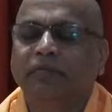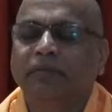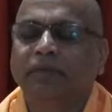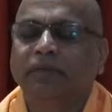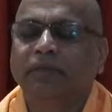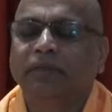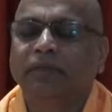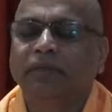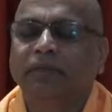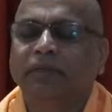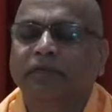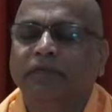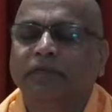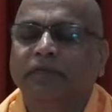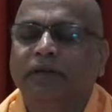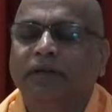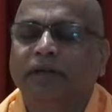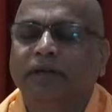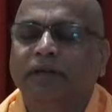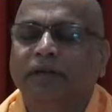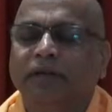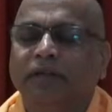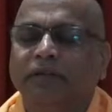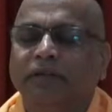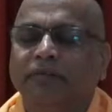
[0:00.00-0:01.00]
May the
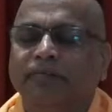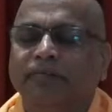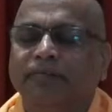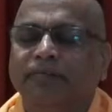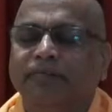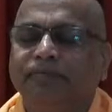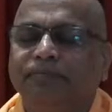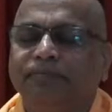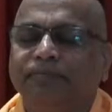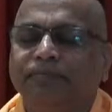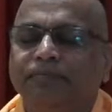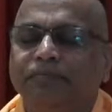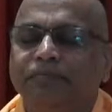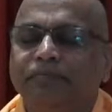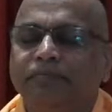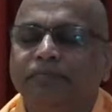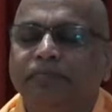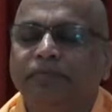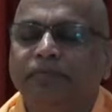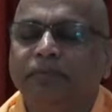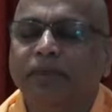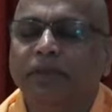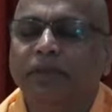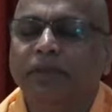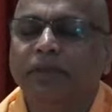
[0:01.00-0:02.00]
divine
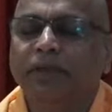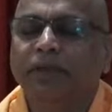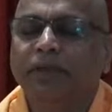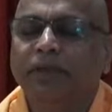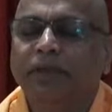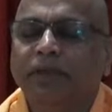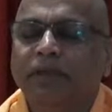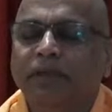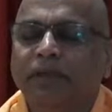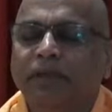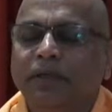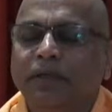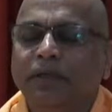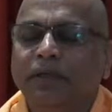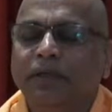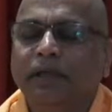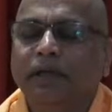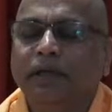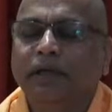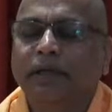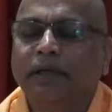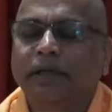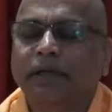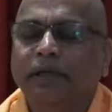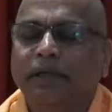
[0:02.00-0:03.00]

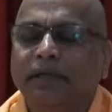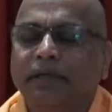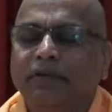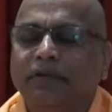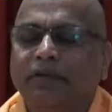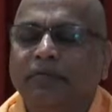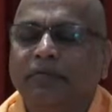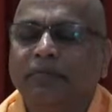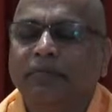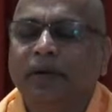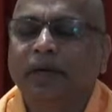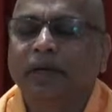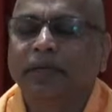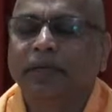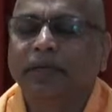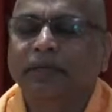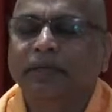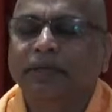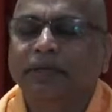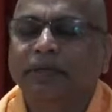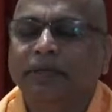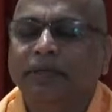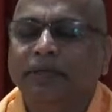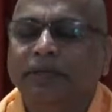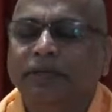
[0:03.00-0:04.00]
direct our
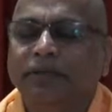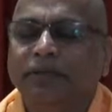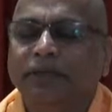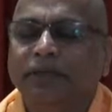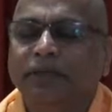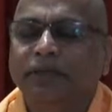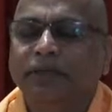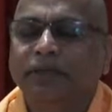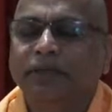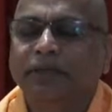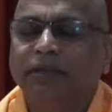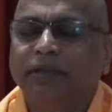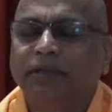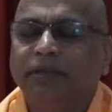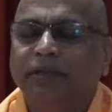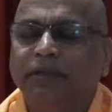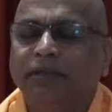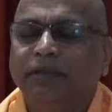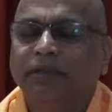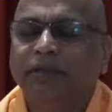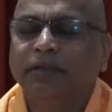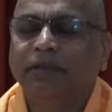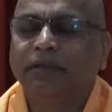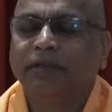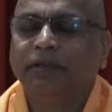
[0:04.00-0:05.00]
minds to the
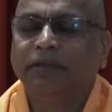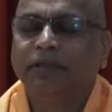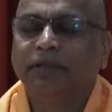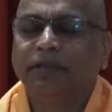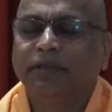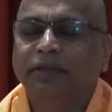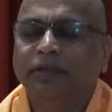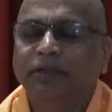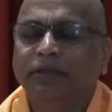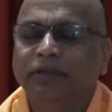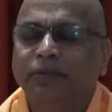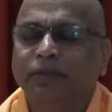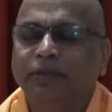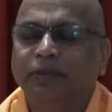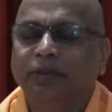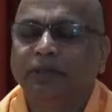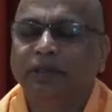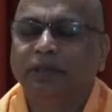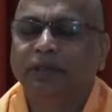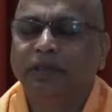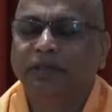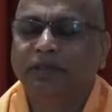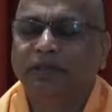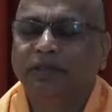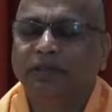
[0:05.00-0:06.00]
eternal truth
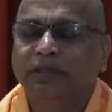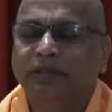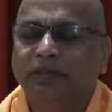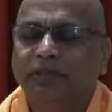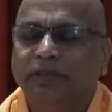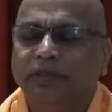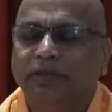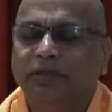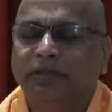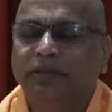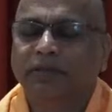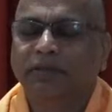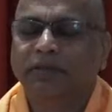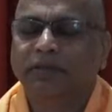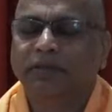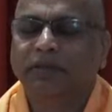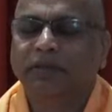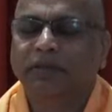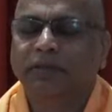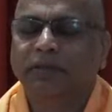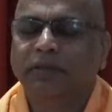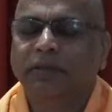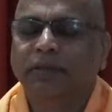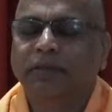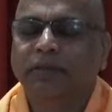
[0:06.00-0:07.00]
within us,
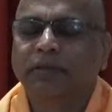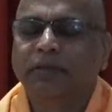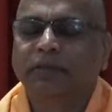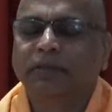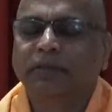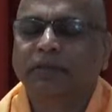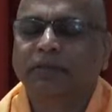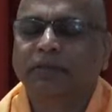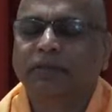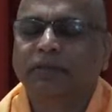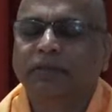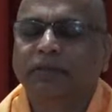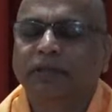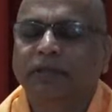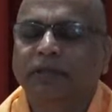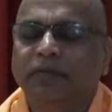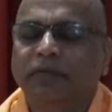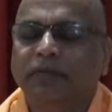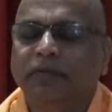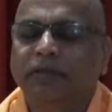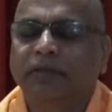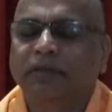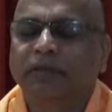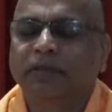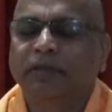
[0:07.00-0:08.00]
so that
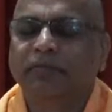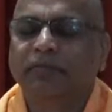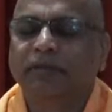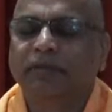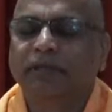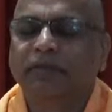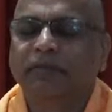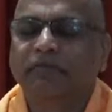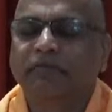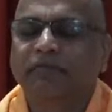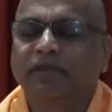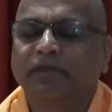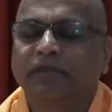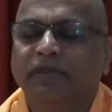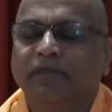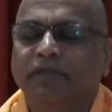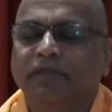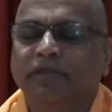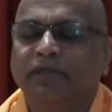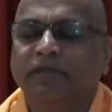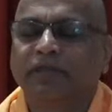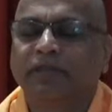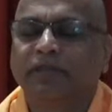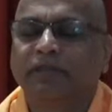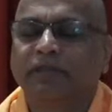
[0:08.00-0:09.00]
we can
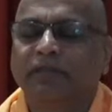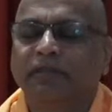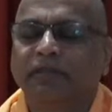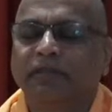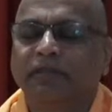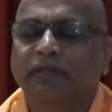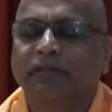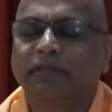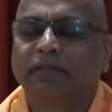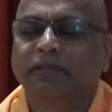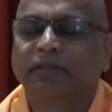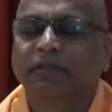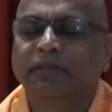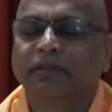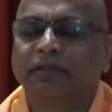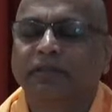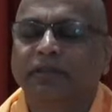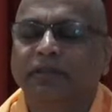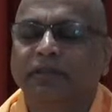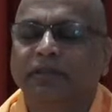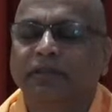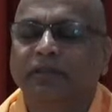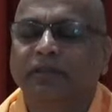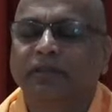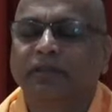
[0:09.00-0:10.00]
manifest that in
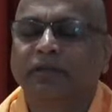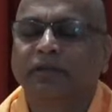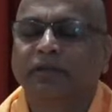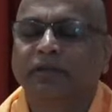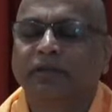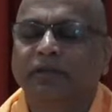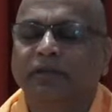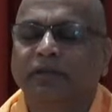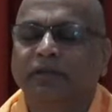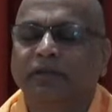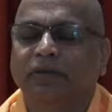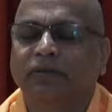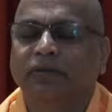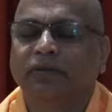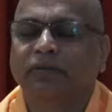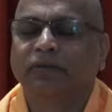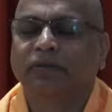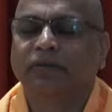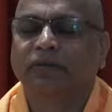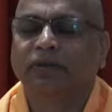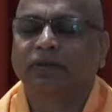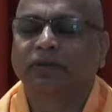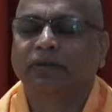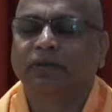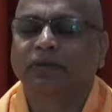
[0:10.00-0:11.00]
our thoughts,
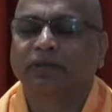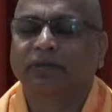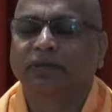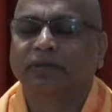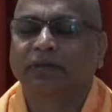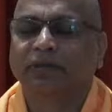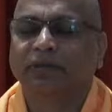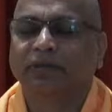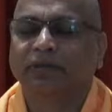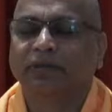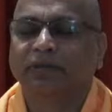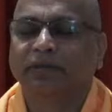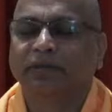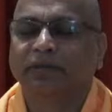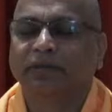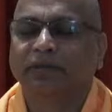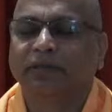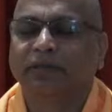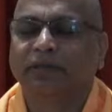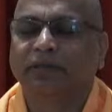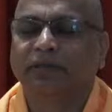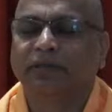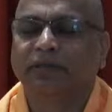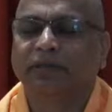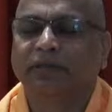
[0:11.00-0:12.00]
words and
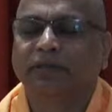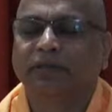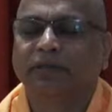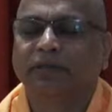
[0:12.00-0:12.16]
deeds.